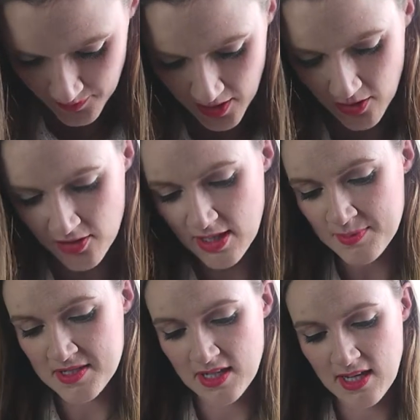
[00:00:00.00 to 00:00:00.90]
Another
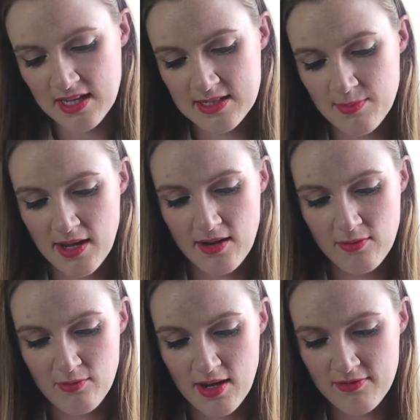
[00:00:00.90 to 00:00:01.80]
lipstick is my
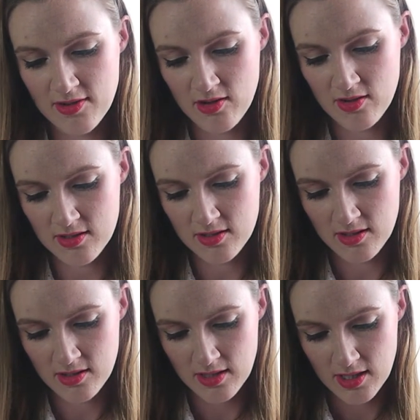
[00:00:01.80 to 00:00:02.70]
Revlon
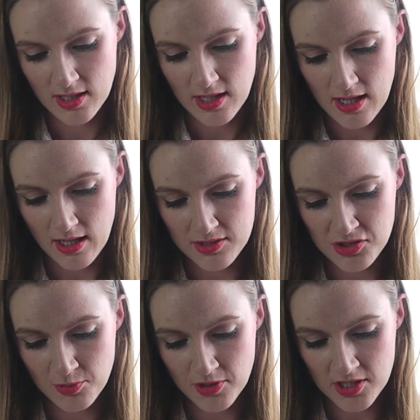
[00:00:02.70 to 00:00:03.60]

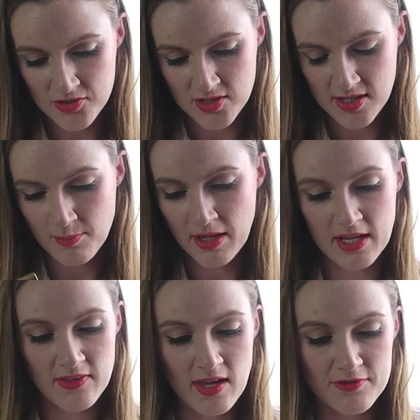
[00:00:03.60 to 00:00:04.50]
Super Lustrous in
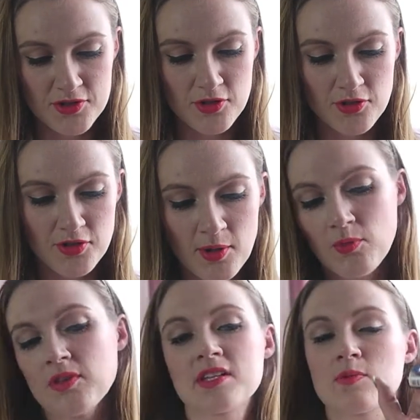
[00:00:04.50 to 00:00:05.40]
Pink in the Afternoon. I
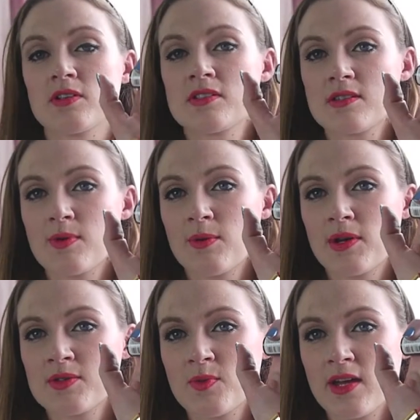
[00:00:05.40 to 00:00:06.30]
wore this once as well when
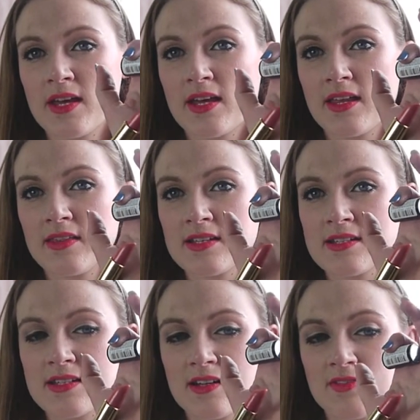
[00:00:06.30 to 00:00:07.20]
I was away. This
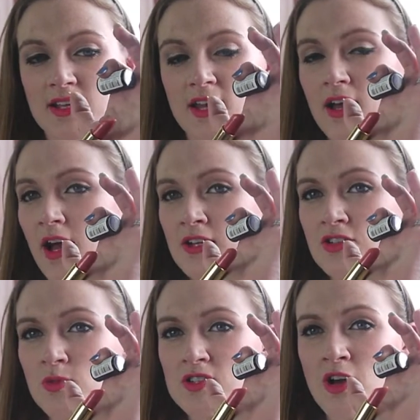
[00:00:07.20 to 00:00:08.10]
is lovely. I don't
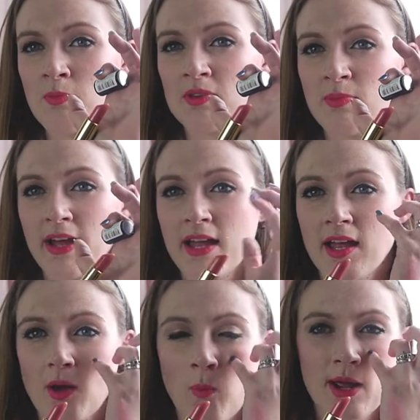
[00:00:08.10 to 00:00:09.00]
know what's up with my
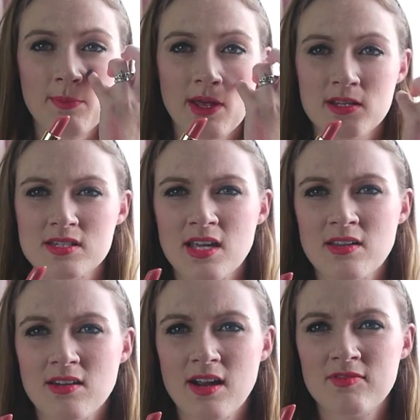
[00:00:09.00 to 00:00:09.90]
white balance
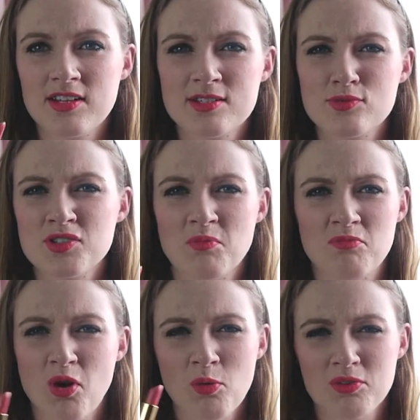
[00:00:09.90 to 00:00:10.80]
either. Everything's
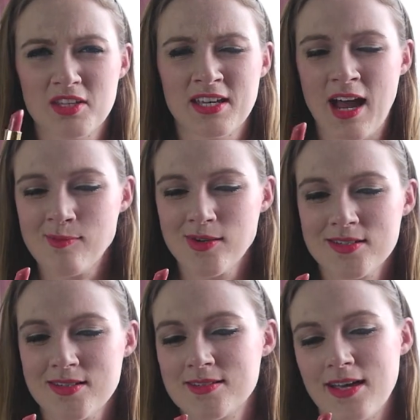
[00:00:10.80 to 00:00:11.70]
something wrong with the camera
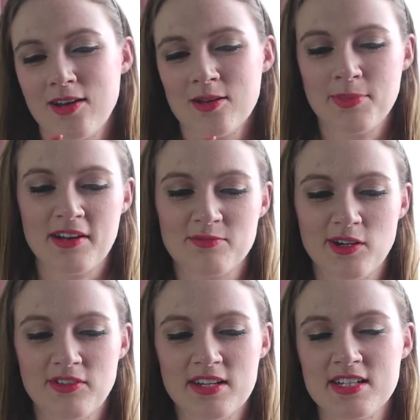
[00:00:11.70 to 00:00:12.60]
since I got it back from my
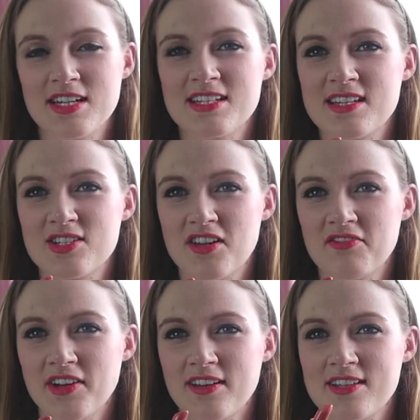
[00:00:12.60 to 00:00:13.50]
friend. I need to sit down and
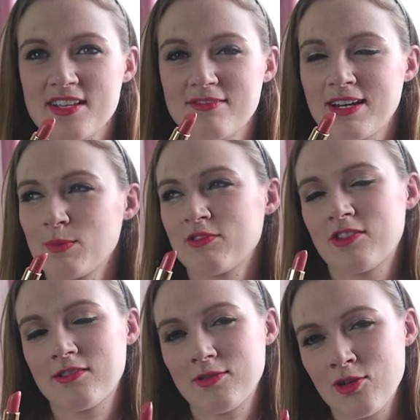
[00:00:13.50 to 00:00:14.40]
figure this out really before
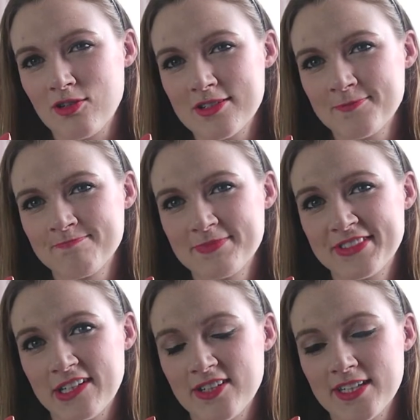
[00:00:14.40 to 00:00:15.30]
I record.
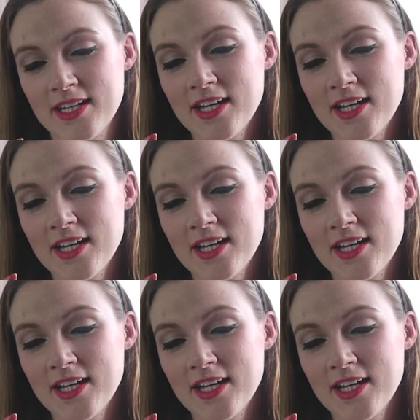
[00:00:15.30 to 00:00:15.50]
Sorry.